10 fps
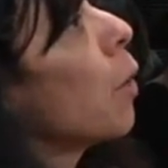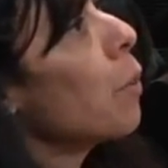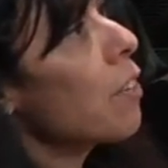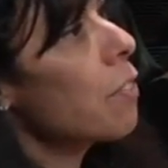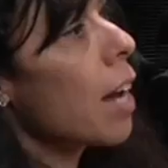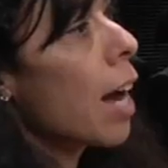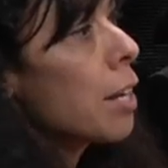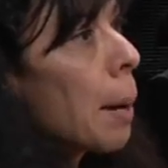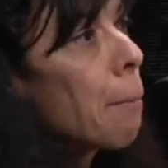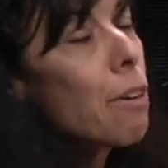We have a
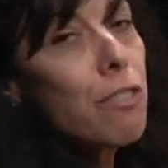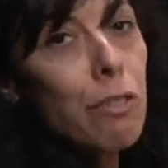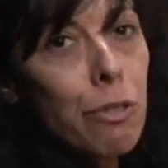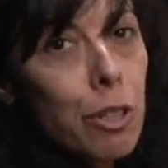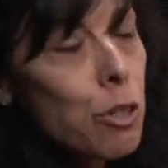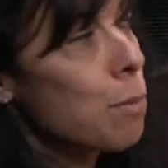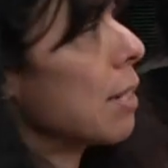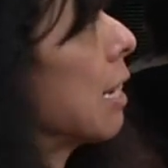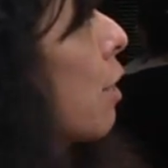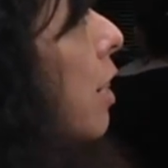number of different new
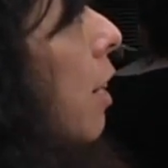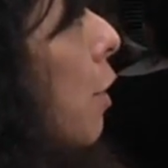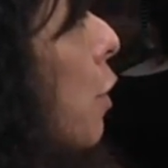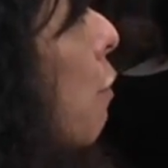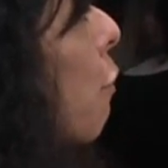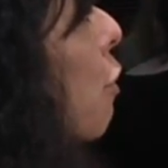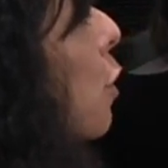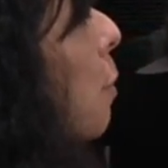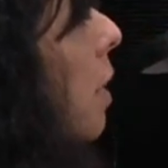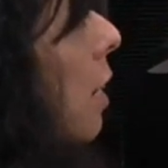materials. The
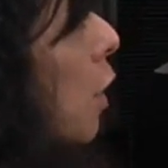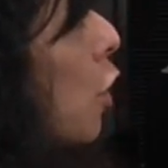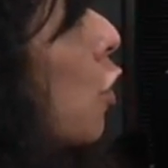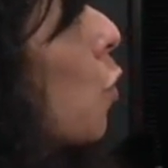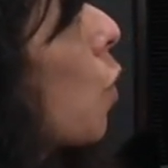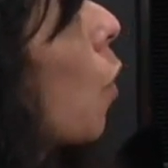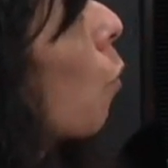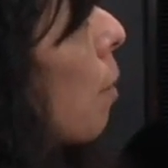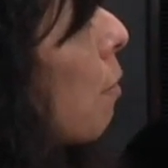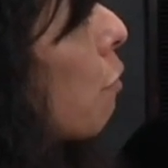first one is a new
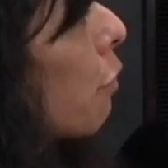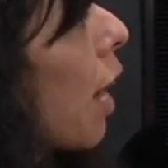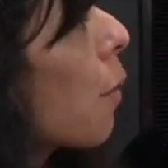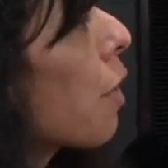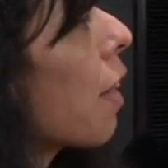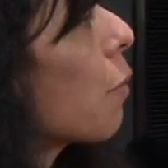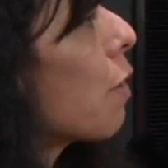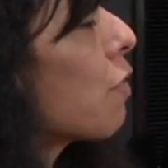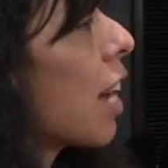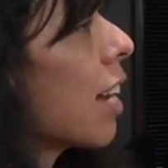ribbon flower that
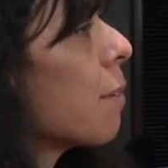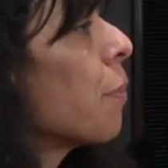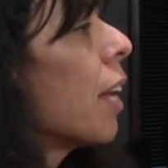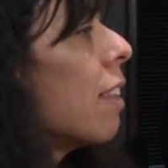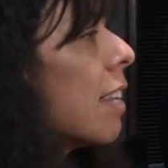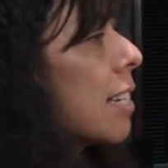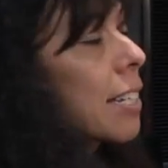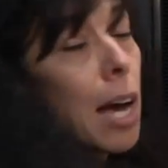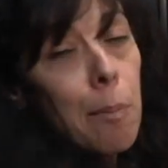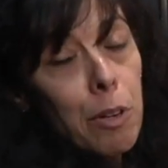we've done. These
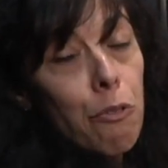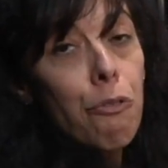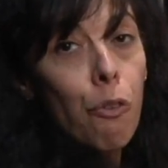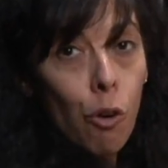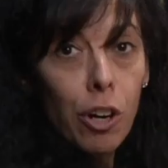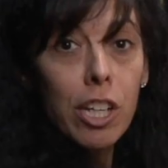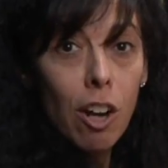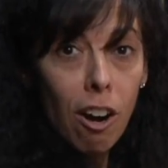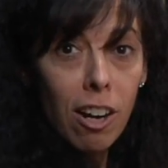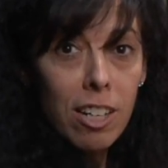come in 4
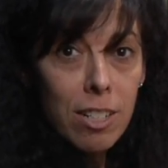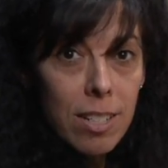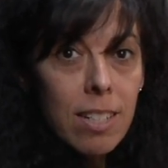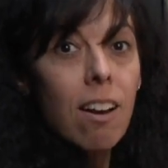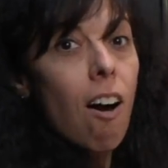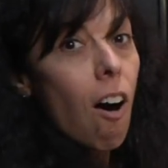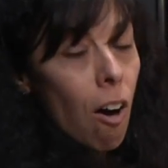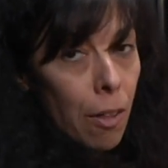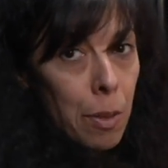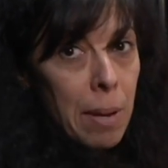yards
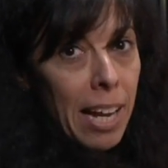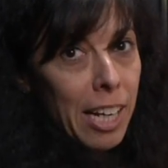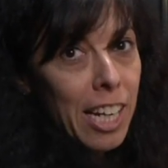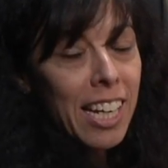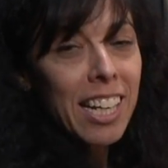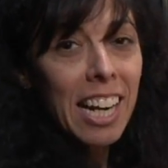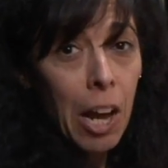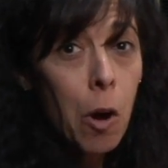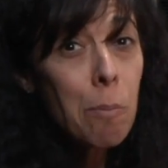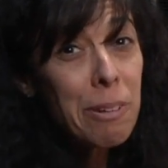on the mannequin, and I
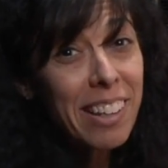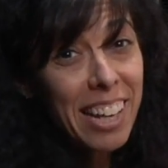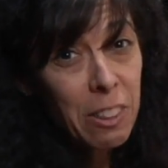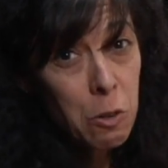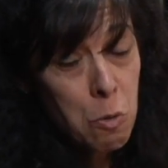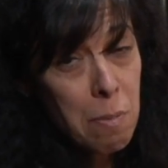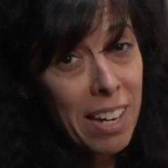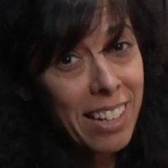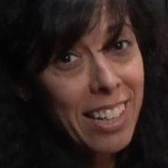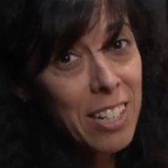hope you like the new
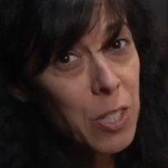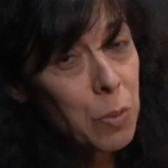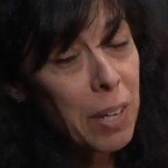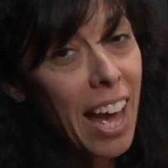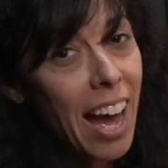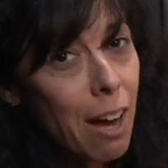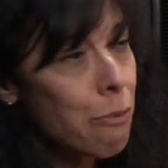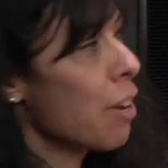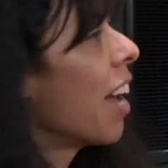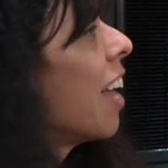mannequins that we have.
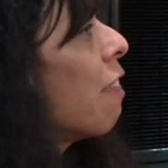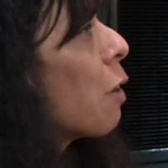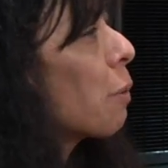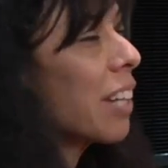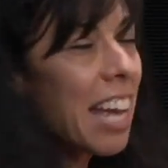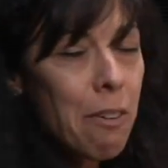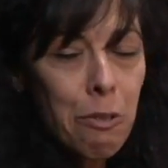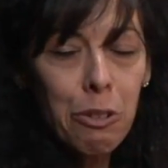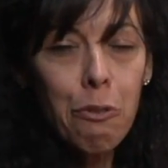They really have a real